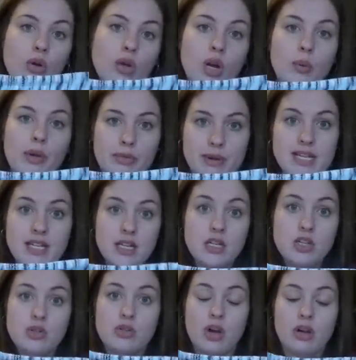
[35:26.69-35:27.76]
you know, with my
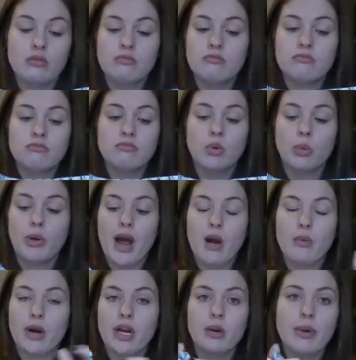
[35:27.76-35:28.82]
tennis shoes on when we're
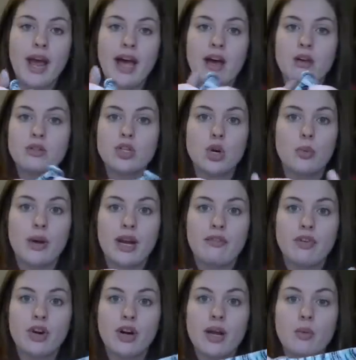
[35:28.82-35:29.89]
out running around or whatever.